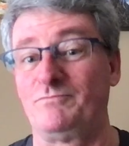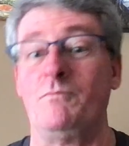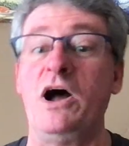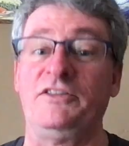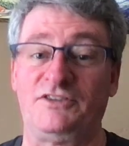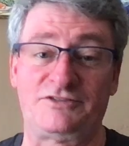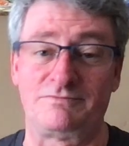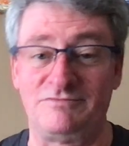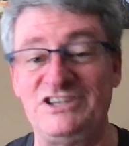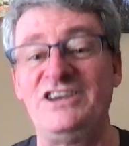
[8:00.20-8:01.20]
months,
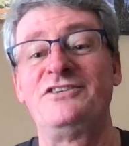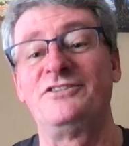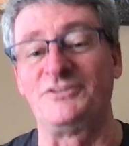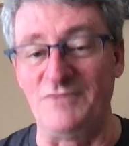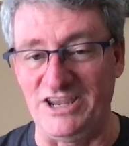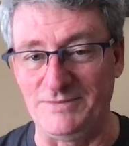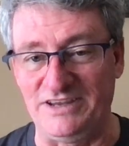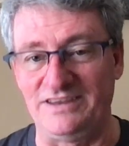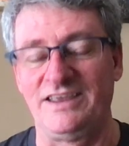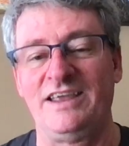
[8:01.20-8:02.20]
years
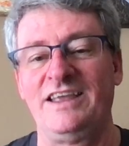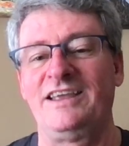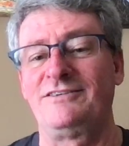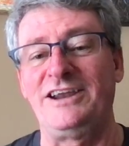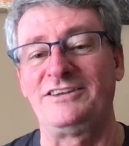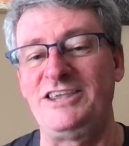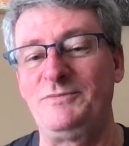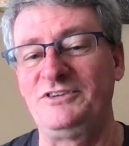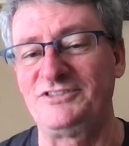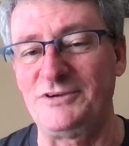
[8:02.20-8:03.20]
maybe, right? Keep
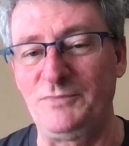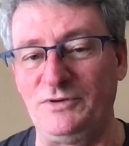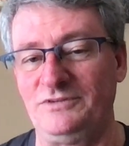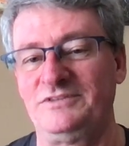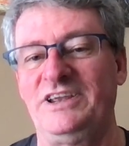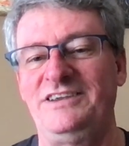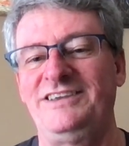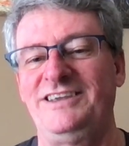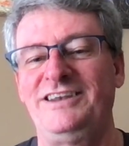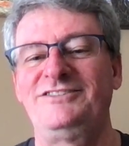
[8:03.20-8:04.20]
it simple.
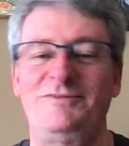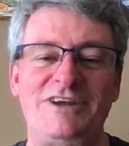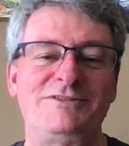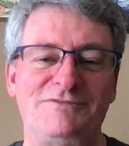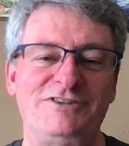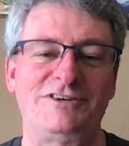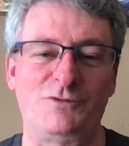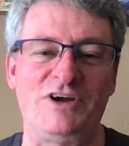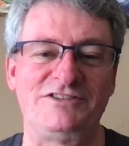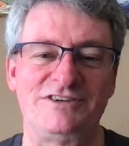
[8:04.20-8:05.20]
And sometimes it feels like you're
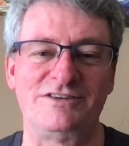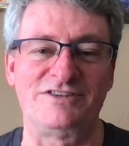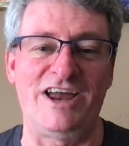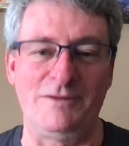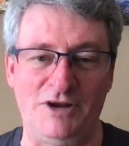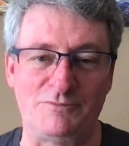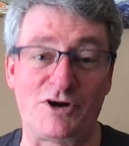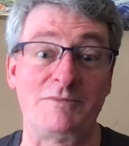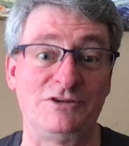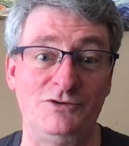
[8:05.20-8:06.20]
wasting your time, but I
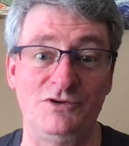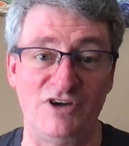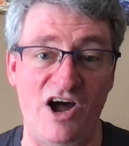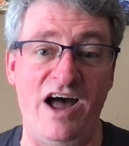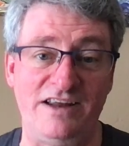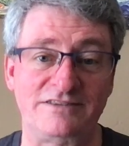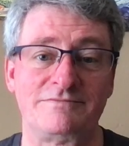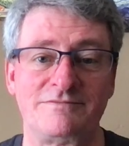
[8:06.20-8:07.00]
promise you're not.